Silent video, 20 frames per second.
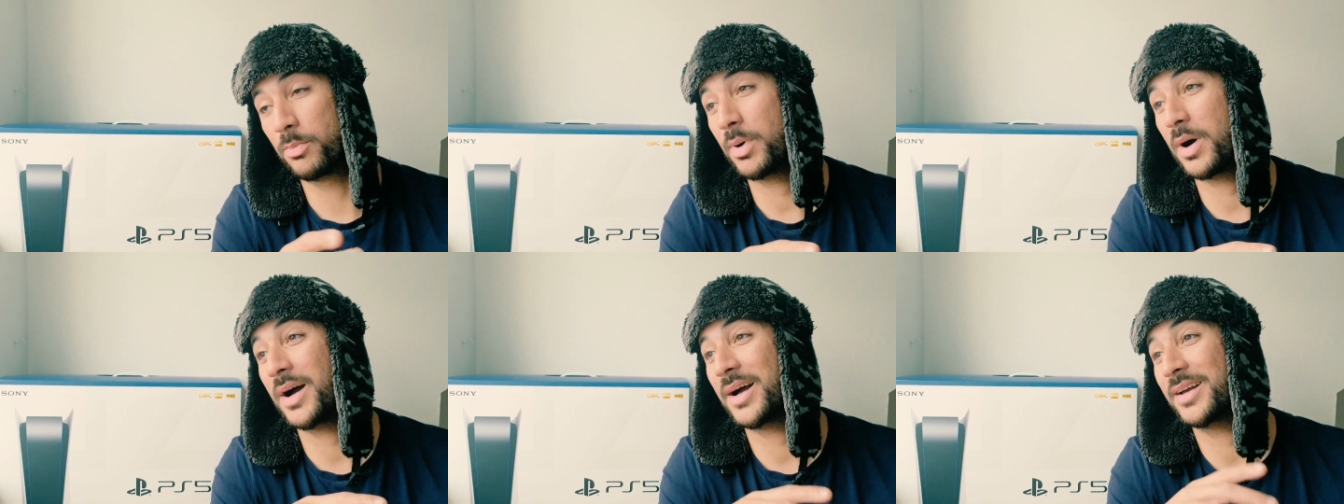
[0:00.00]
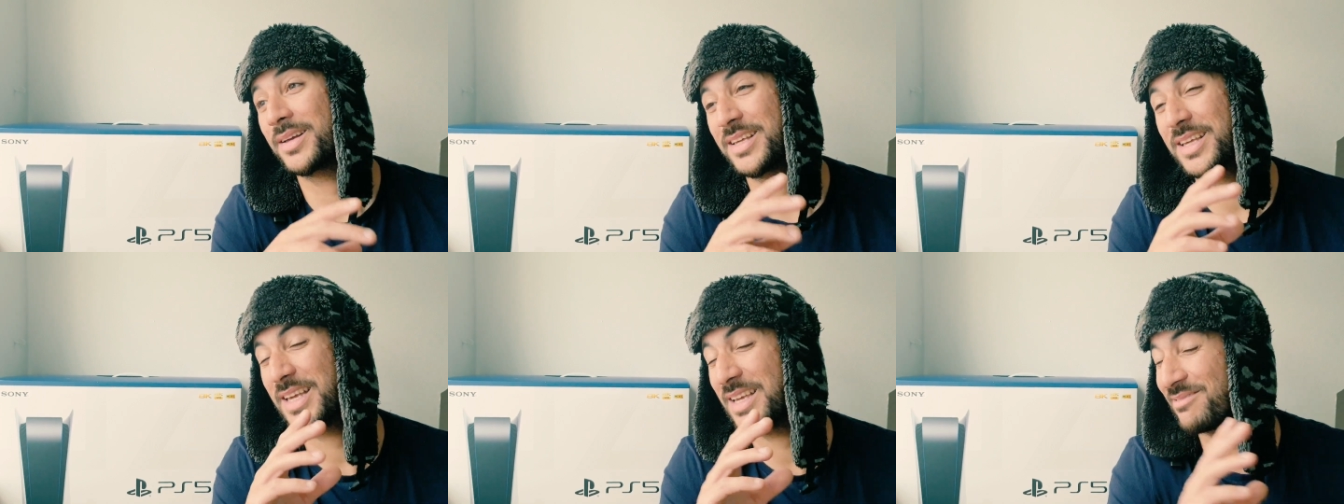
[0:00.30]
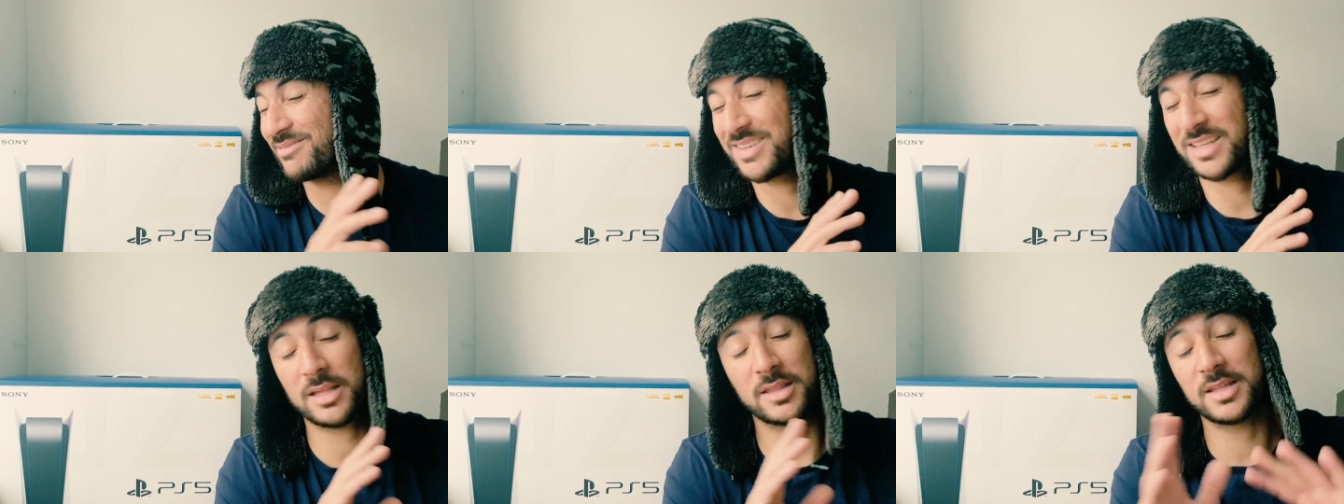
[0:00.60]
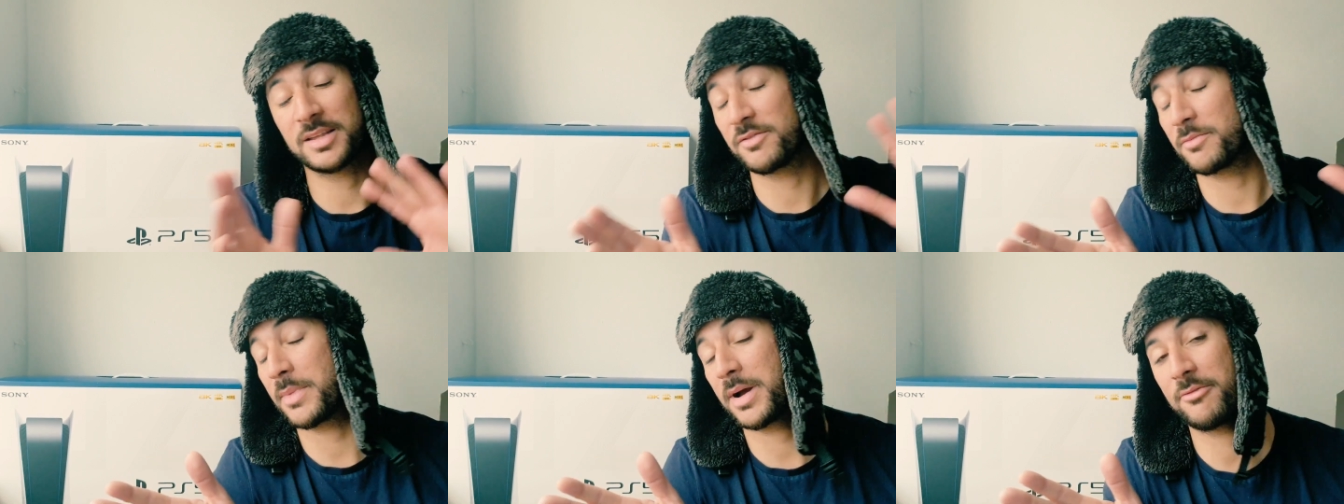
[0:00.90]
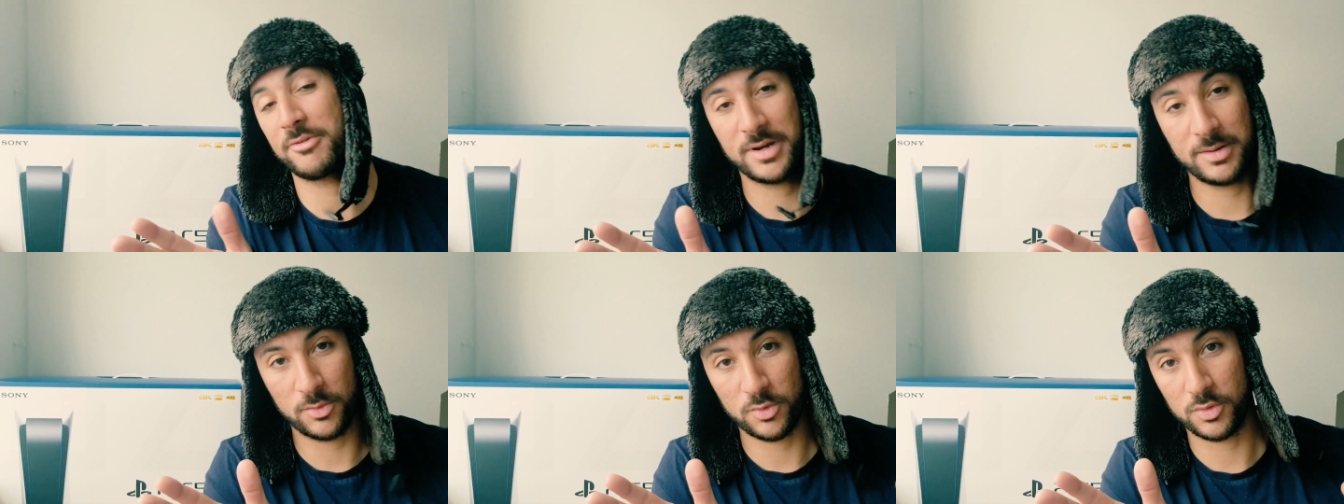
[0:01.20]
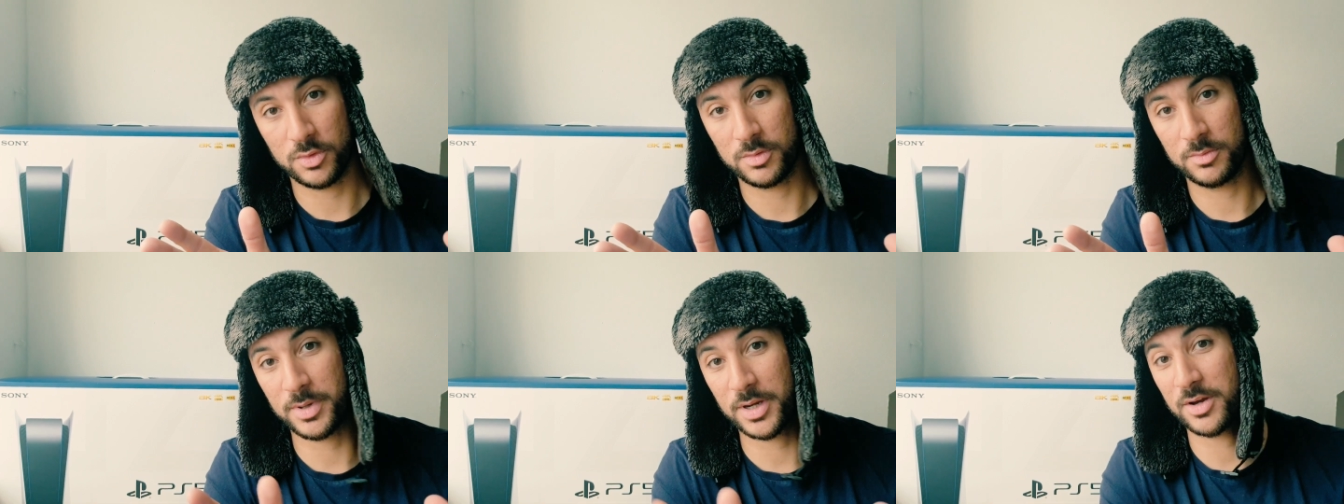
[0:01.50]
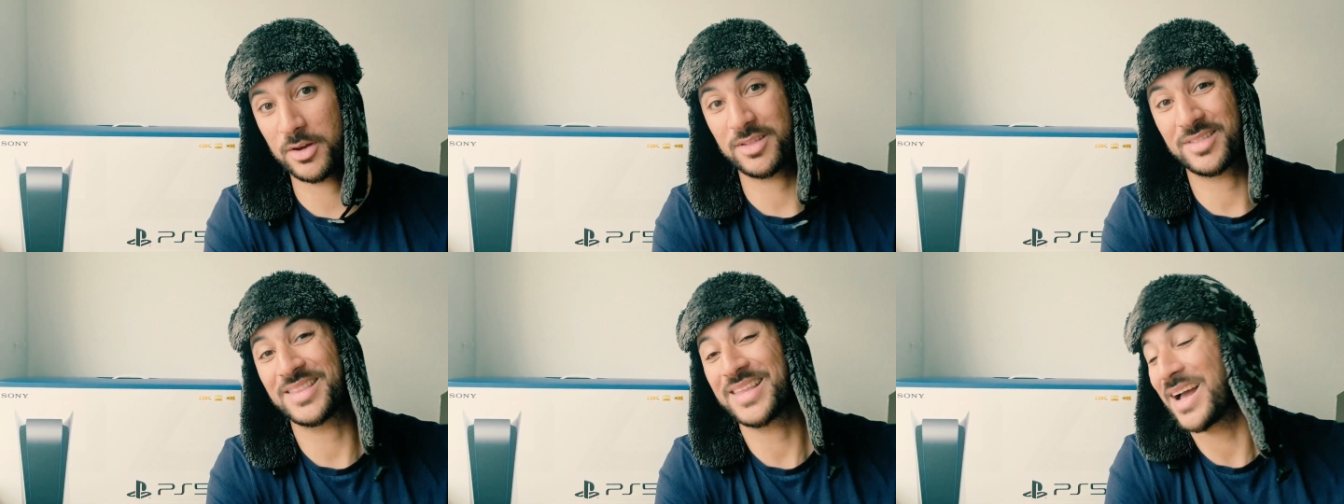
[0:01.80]
But it doesn't even matter anymore
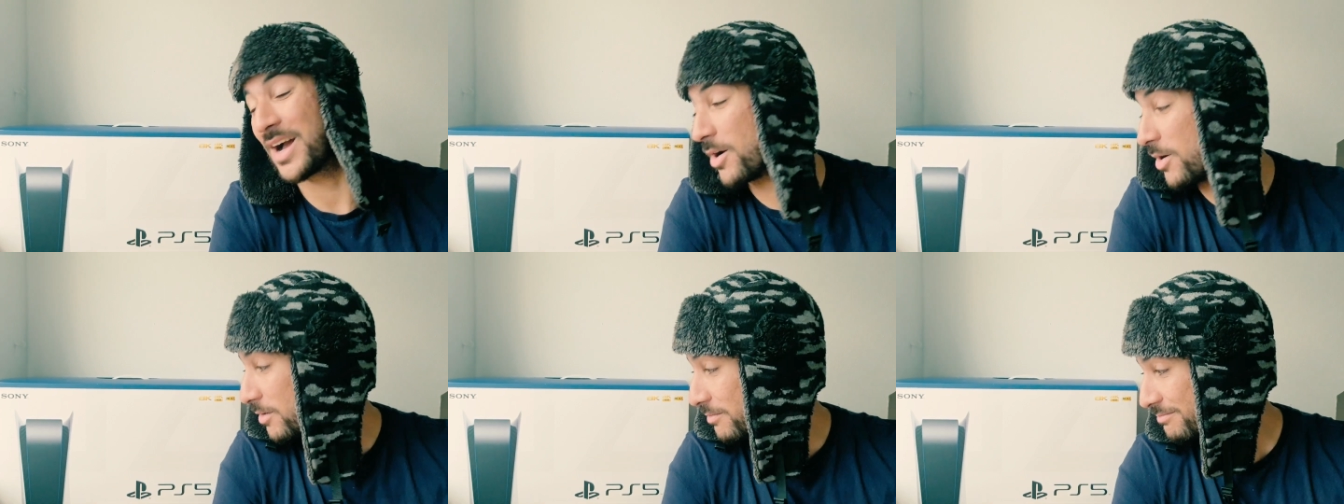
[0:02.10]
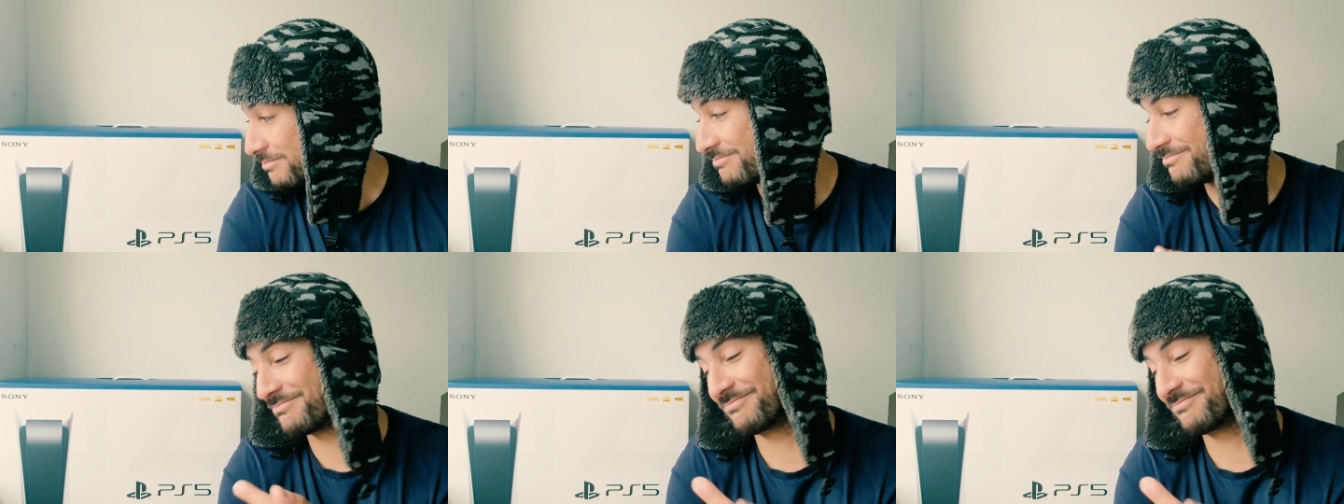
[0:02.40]
because now